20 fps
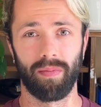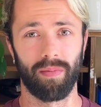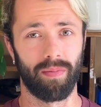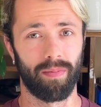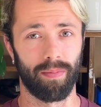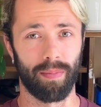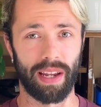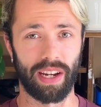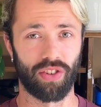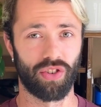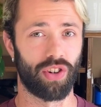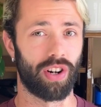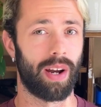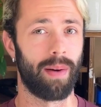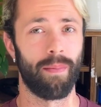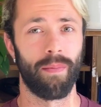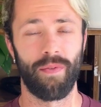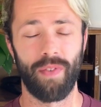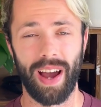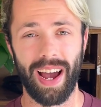make sure I'm
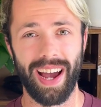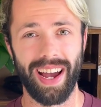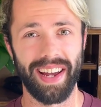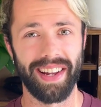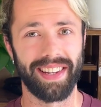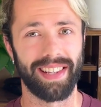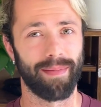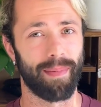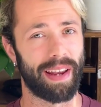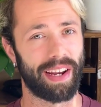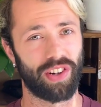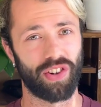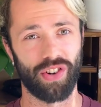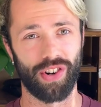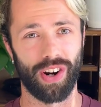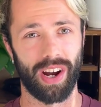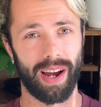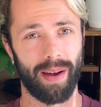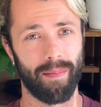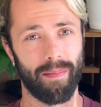fed, to make sure
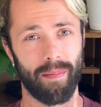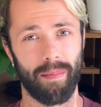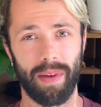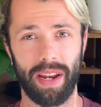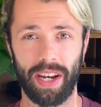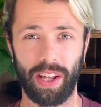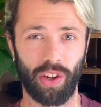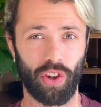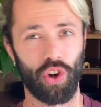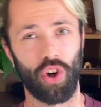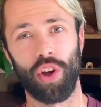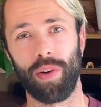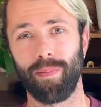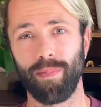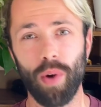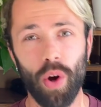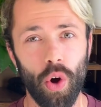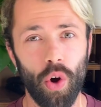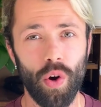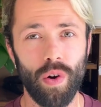I'm in a good
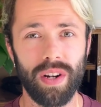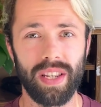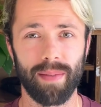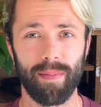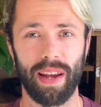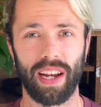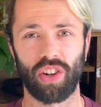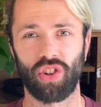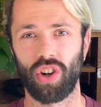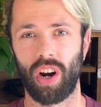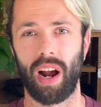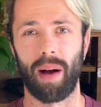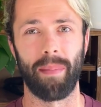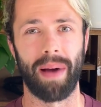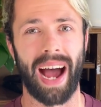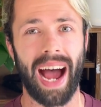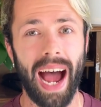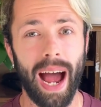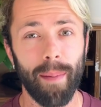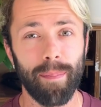mood, to make sure I'm
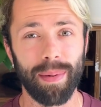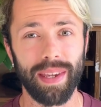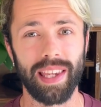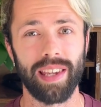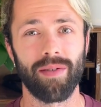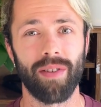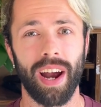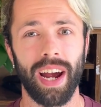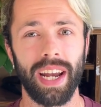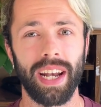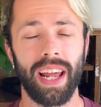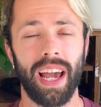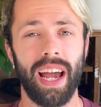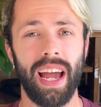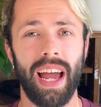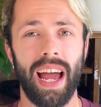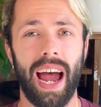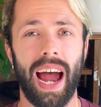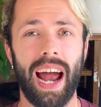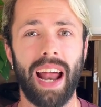happy, right?
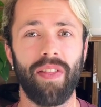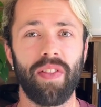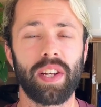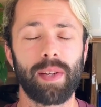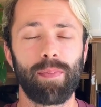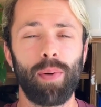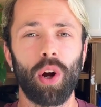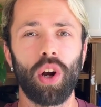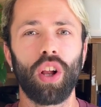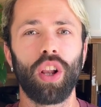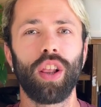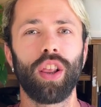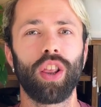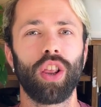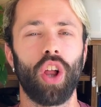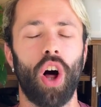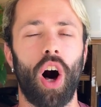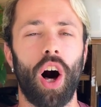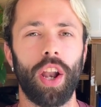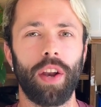And this put a
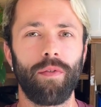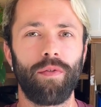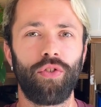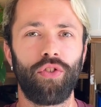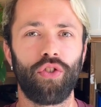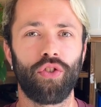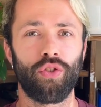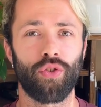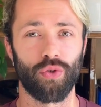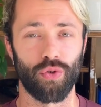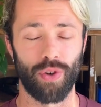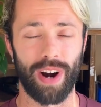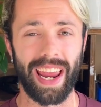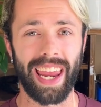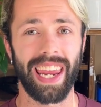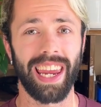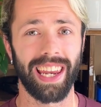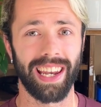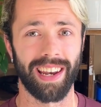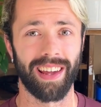lot of
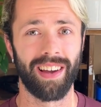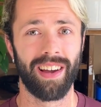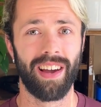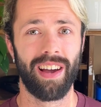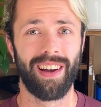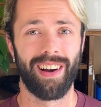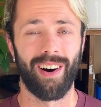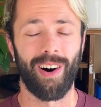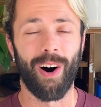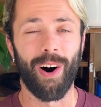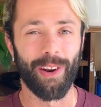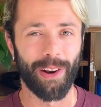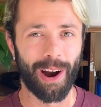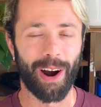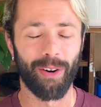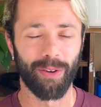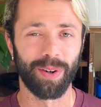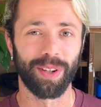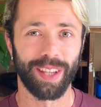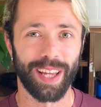strain on
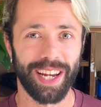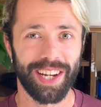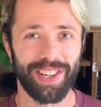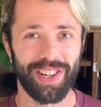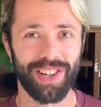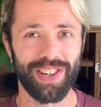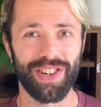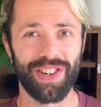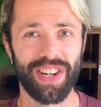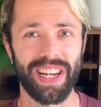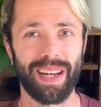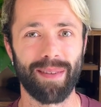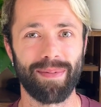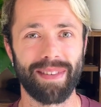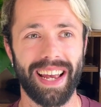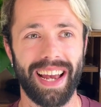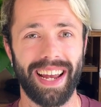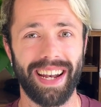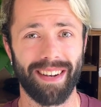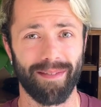our relationships
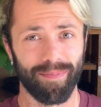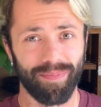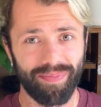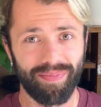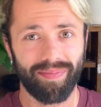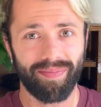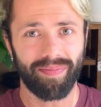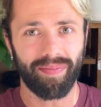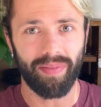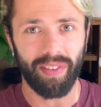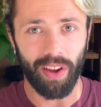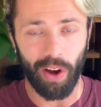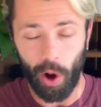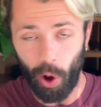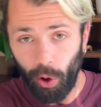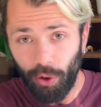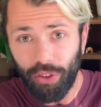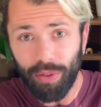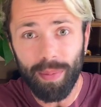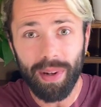and
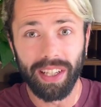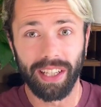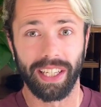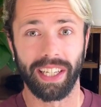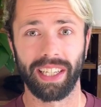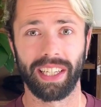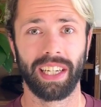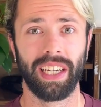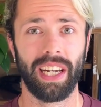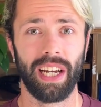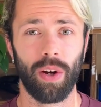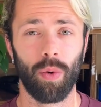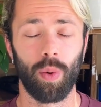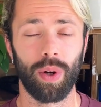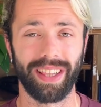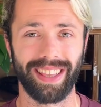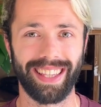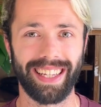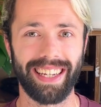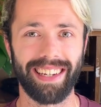ultimately
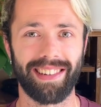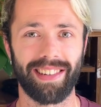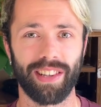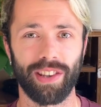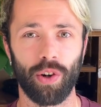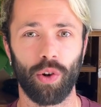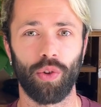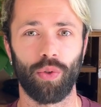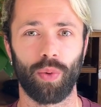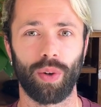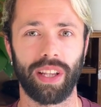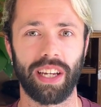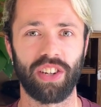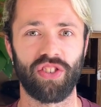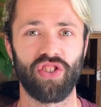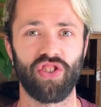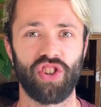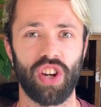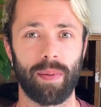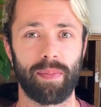would lead to those
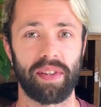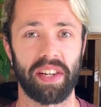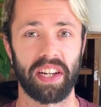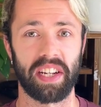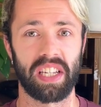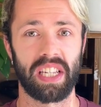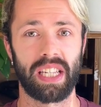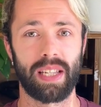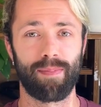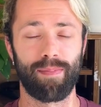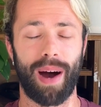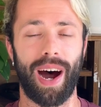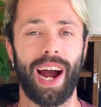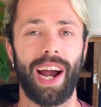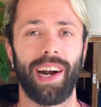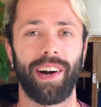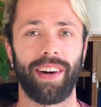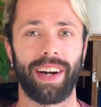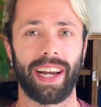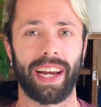relationships
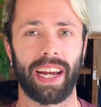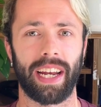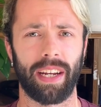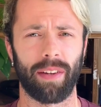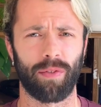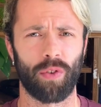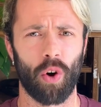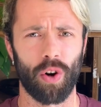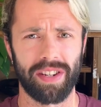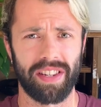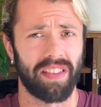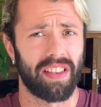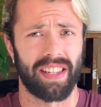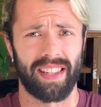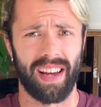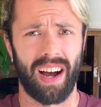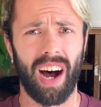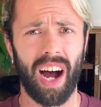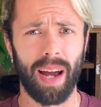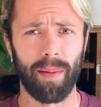expiring. And of course, at the
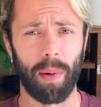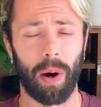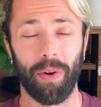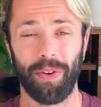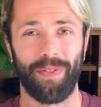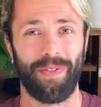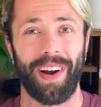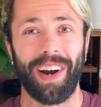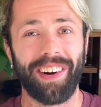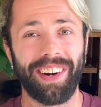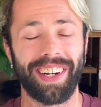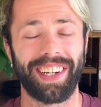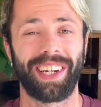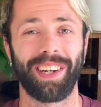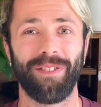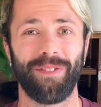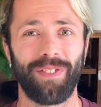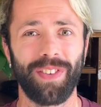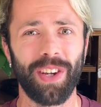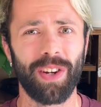time, I was very
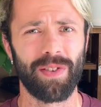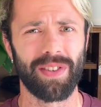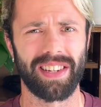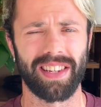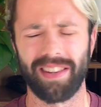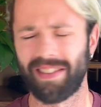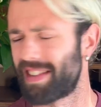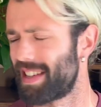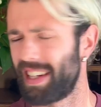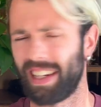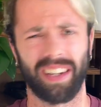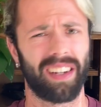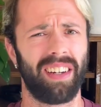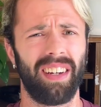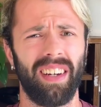confused because I was like,